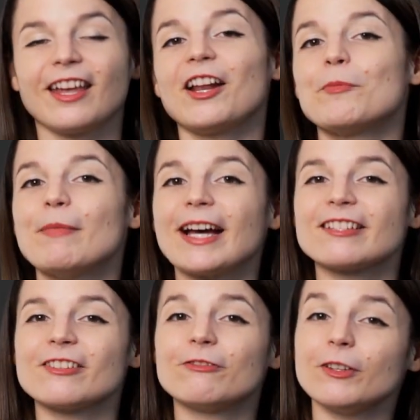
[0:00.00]
Get a
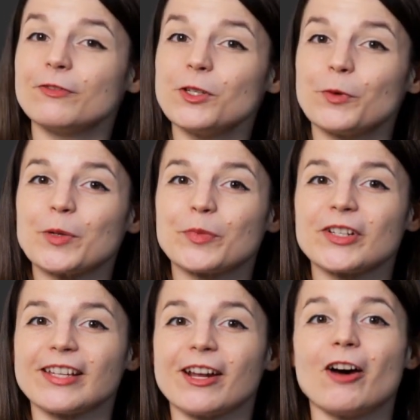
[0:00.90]
massive
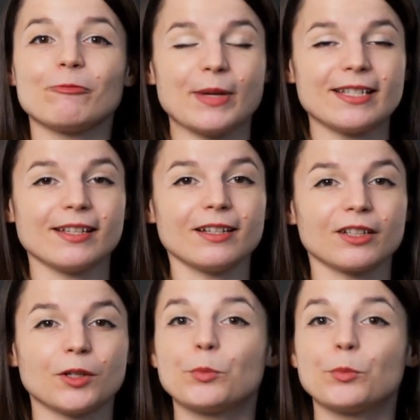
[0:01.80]
51% off Basic,